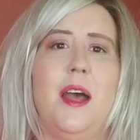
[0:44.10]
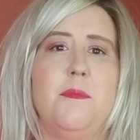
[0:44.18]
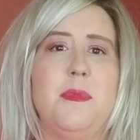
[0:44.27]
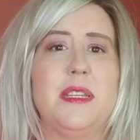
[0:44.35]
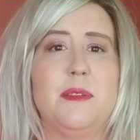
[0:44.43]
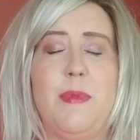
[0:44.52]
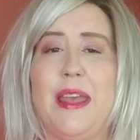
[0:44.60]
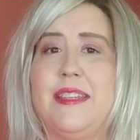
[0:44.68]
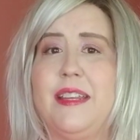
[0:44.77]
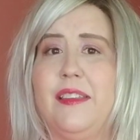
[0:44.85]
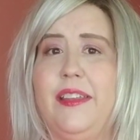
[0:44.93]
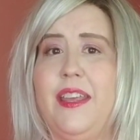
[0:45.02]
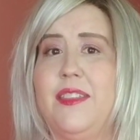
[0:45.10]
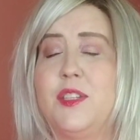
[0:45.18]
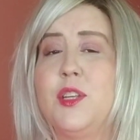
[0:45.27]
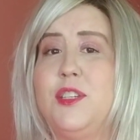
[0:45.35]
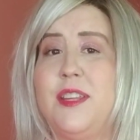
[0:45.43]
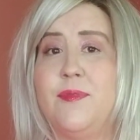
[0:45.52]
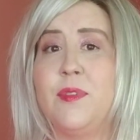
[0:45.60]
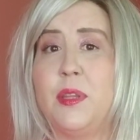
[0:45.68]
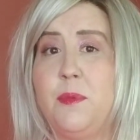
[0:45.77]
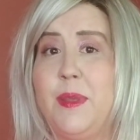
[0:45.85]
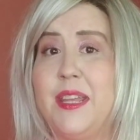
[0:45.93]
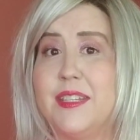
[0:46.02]
It's basically, this could
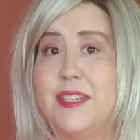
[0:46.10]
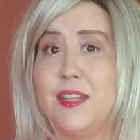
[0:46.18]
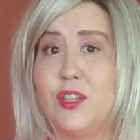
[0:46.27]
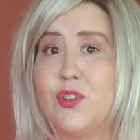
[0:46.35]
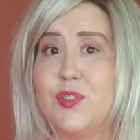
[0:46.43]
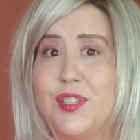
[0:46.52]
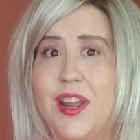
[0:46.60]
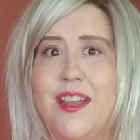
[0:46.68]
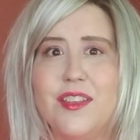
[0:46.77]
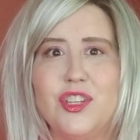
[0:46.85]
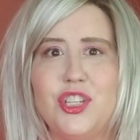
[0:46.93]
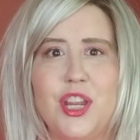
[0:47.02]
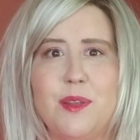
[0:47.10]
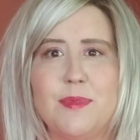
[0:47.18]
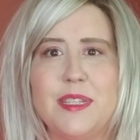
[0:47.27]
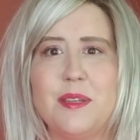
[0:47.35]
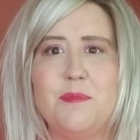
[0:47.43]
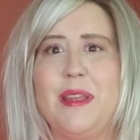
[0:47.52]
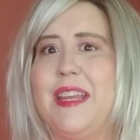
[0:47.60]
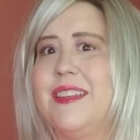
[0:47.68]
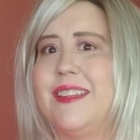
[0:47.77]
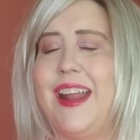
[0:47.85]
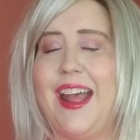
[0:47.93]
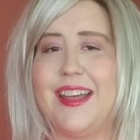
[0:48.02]
definitely be a sister style to Jameson because
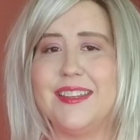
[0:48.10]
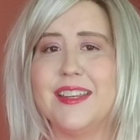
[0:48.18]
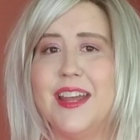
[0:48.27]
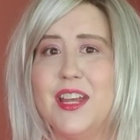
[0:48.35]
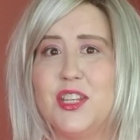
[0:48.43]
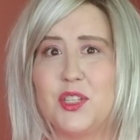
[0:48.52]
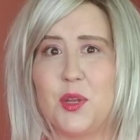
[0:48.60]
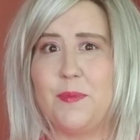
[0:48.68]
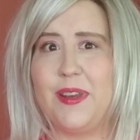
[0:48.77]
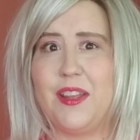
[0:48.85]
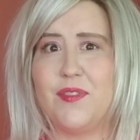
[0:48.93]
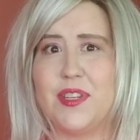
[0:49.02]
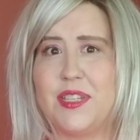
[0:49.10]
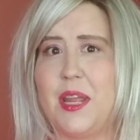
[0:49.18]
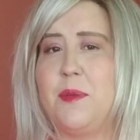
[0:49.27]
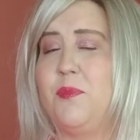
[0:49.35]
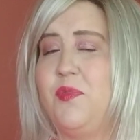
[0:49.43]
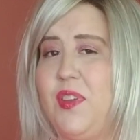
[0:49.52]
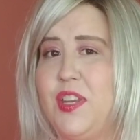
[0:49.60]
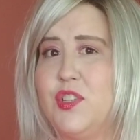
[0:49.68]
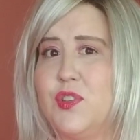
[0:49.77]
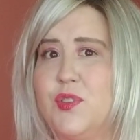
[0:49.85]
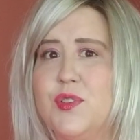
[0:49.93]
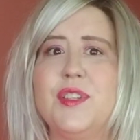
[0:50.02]
it has so many of the same
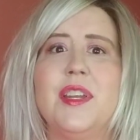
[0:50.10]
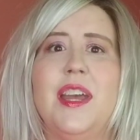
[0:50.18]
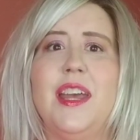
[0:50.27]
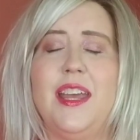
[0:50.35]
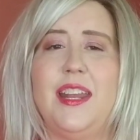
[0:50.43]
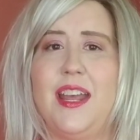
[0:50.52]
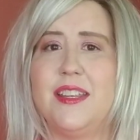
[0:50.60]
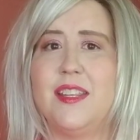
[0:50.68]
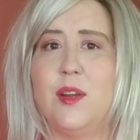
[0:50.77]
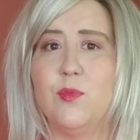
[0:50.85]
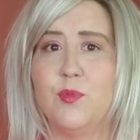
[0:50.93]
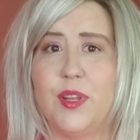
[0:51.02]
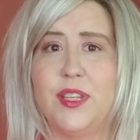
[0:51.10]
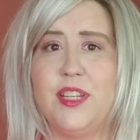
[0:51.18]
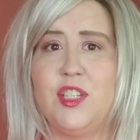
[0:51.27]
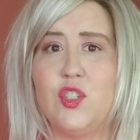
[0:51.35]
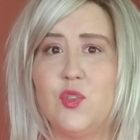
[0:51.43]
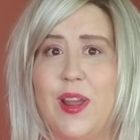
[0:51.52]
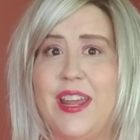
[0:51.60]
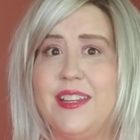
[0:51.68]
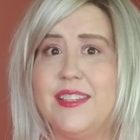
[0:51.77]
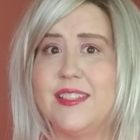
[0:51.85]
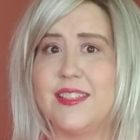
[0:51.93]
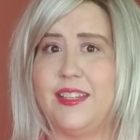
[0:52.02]
features. It has that really straight,
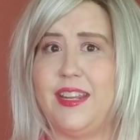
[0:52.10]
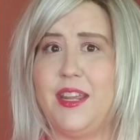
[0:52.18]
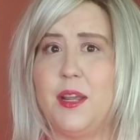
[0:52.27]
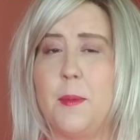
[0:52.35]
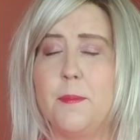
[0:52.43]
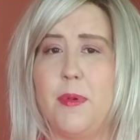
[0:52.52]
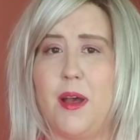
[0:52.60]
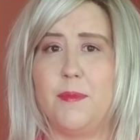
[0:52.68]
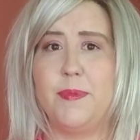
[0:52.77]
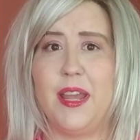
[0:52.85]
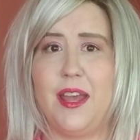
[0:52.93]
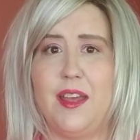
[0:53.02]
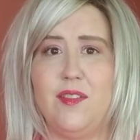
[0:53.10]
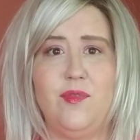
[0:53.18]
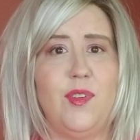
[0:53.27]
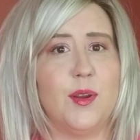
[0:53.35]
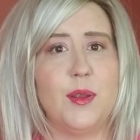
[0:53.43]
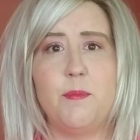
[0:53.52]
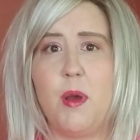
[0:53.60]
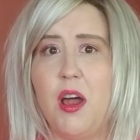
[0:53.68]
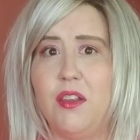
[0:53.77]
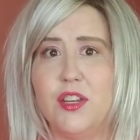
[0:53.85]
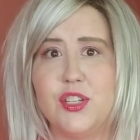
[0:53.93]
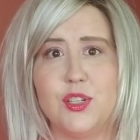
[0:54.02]
sleek, bob cut, very
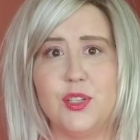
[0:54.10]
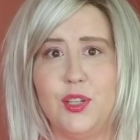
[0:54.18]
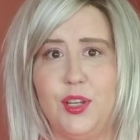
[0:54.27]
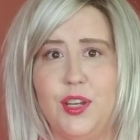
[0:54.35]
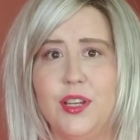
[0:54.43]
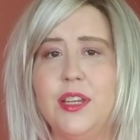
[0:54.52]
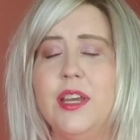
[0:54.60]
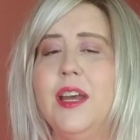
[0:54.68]
polished look.